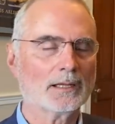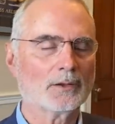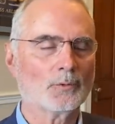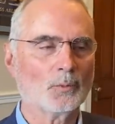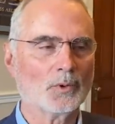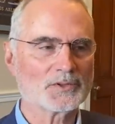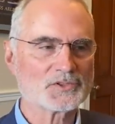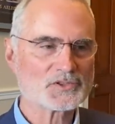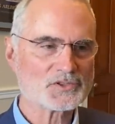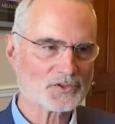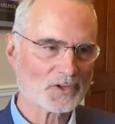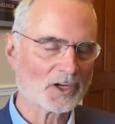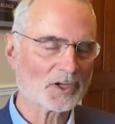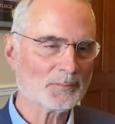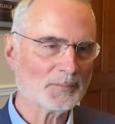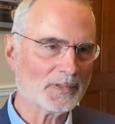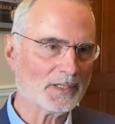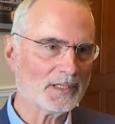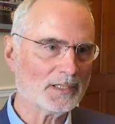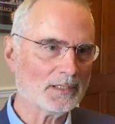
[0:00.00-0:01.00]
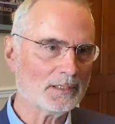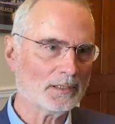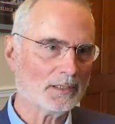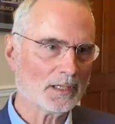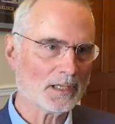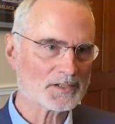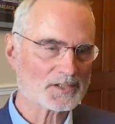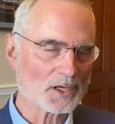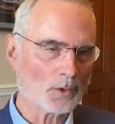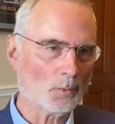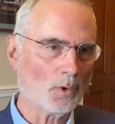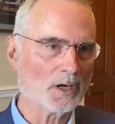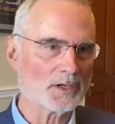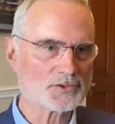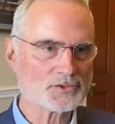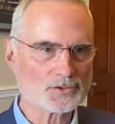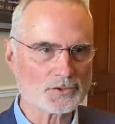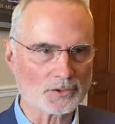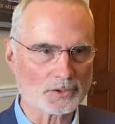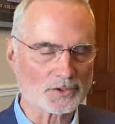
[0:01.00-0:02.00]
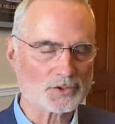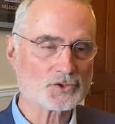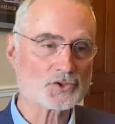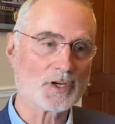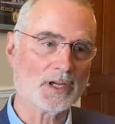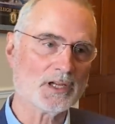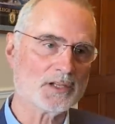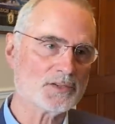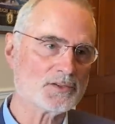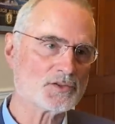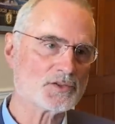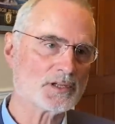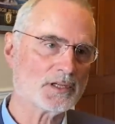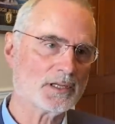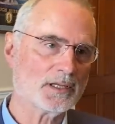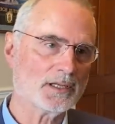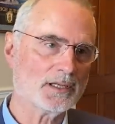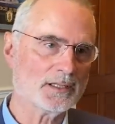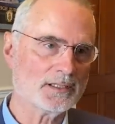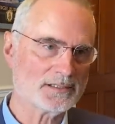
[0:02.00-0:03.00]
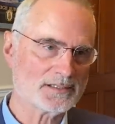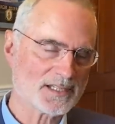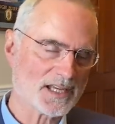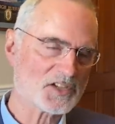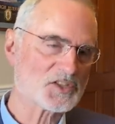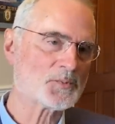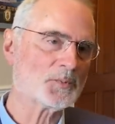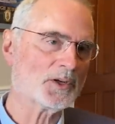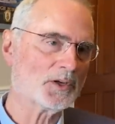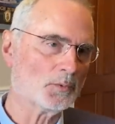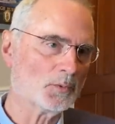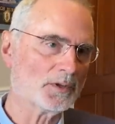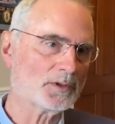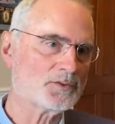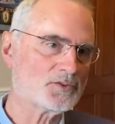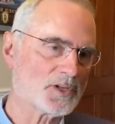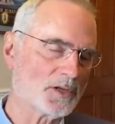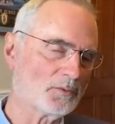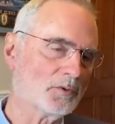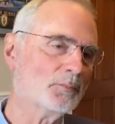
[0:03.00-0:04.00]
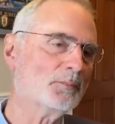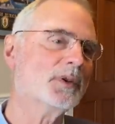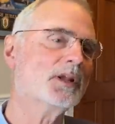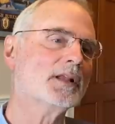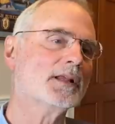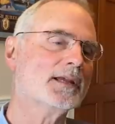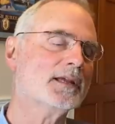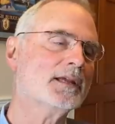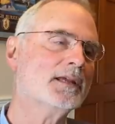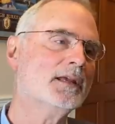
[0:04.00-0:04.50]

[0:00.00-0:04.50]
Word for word: What struck me as I watched your exchange in testimony with General Milley